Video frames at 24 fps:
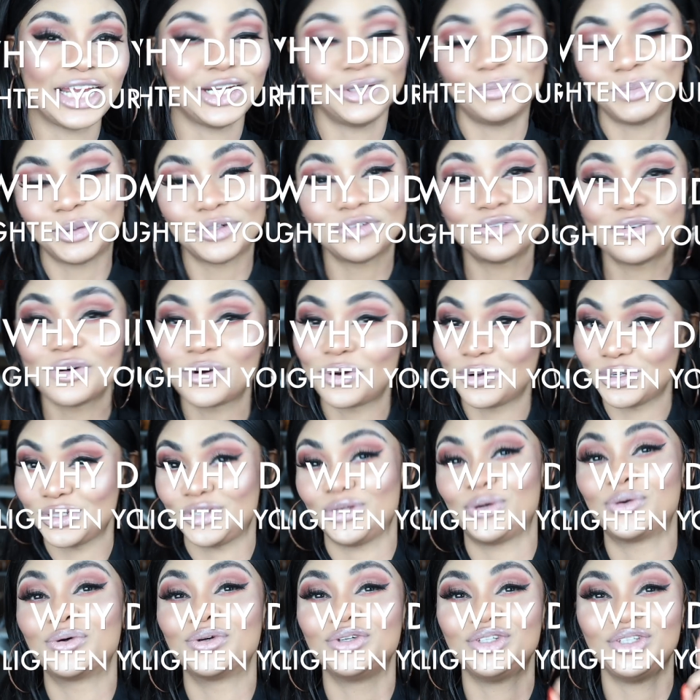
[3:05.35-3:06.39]
am more focused
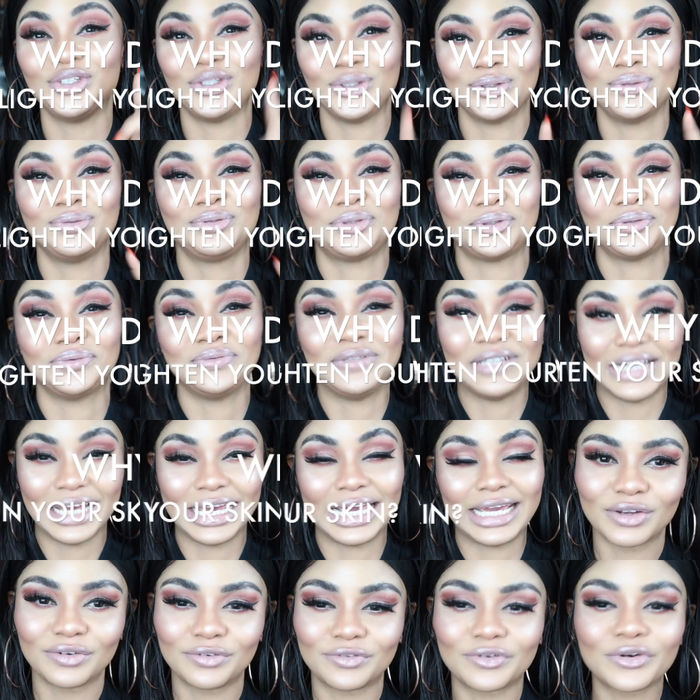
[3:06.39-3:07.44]
on you today.
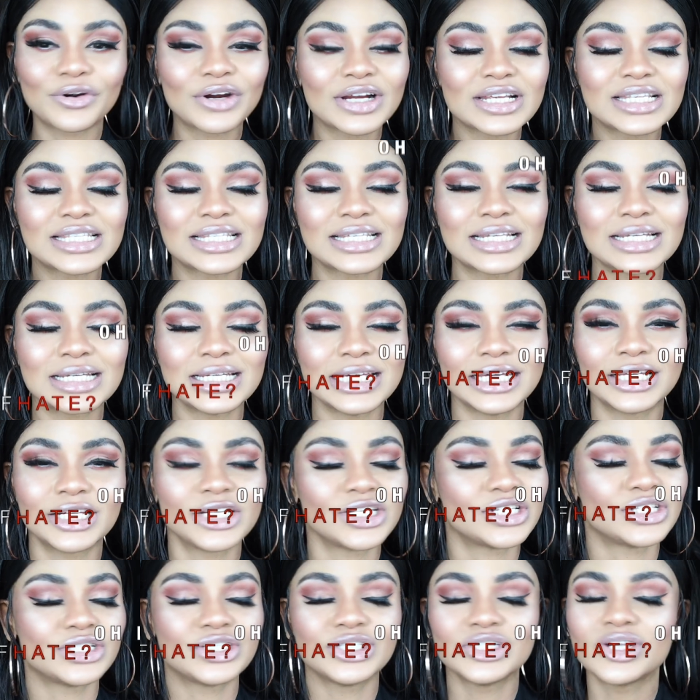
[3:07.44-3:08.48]
First, it
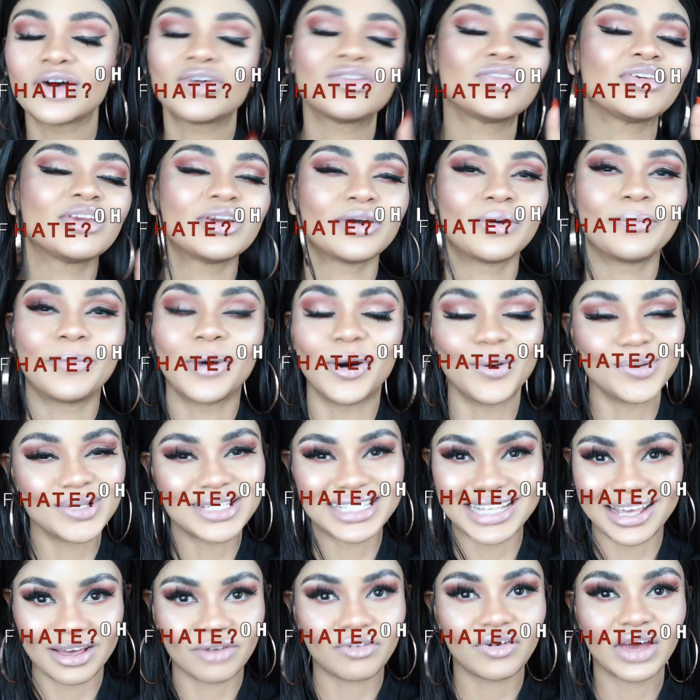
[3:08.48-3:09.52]
is nothing about
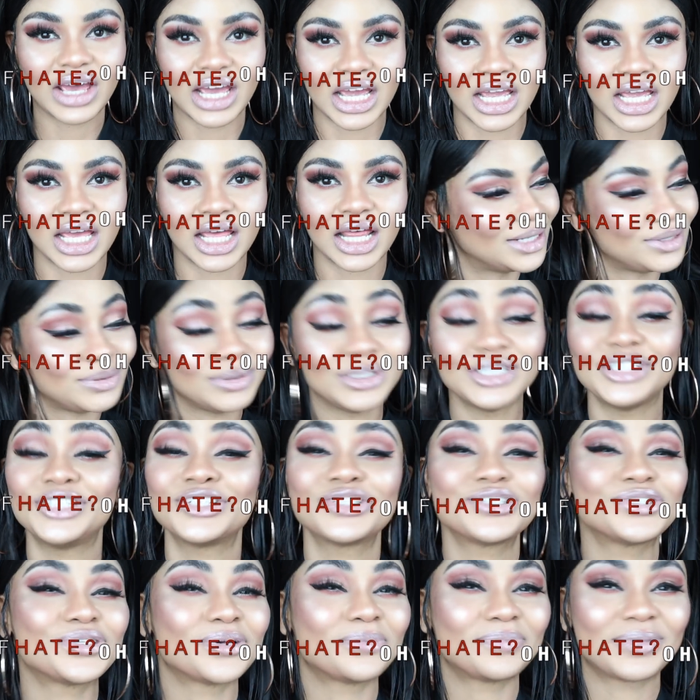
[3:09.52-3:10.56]
self-hate. It's
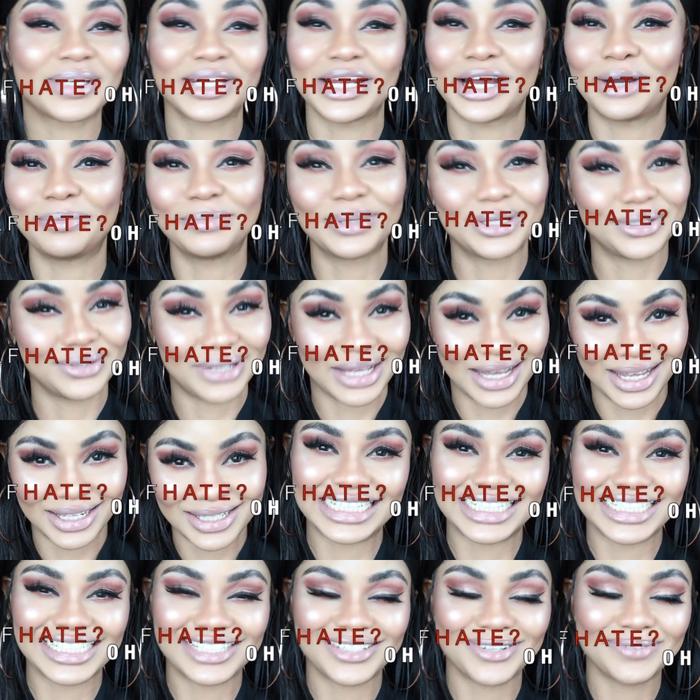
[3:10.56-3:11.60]
just something I'm good at.
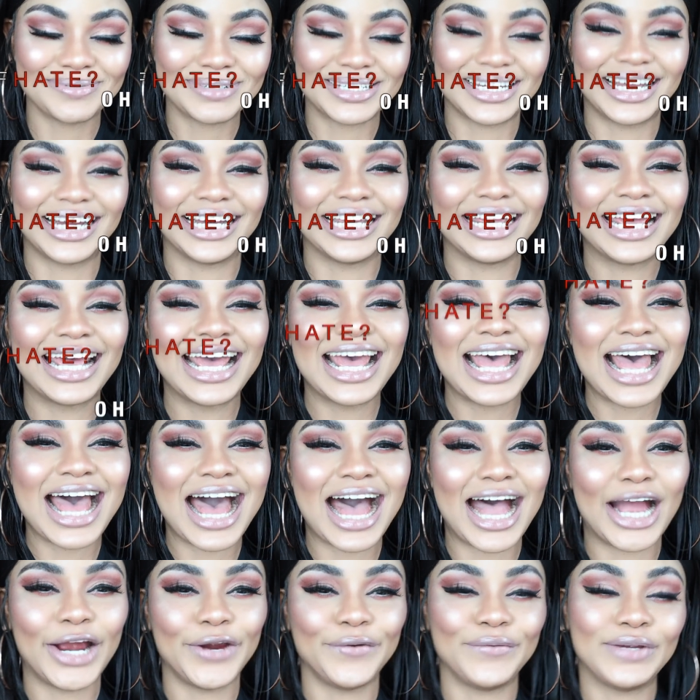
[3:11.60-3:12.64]
It's something I,
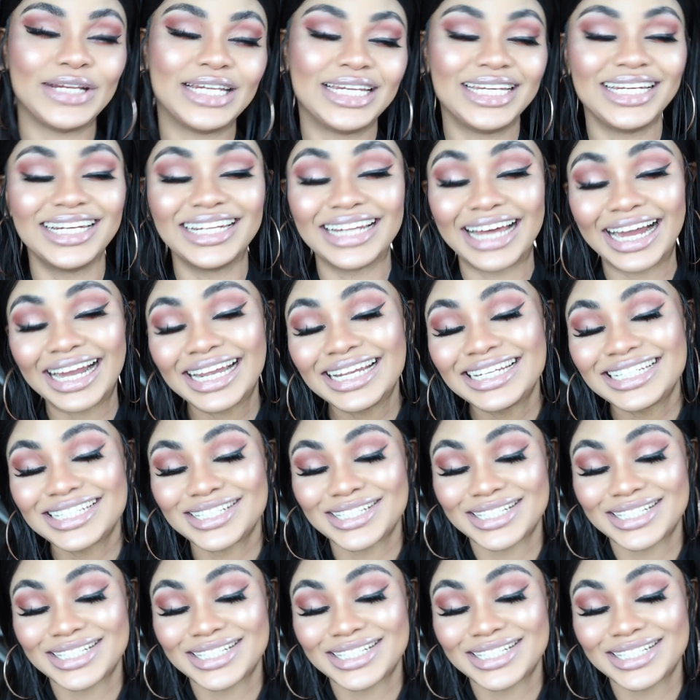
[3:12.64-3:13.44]
I really liked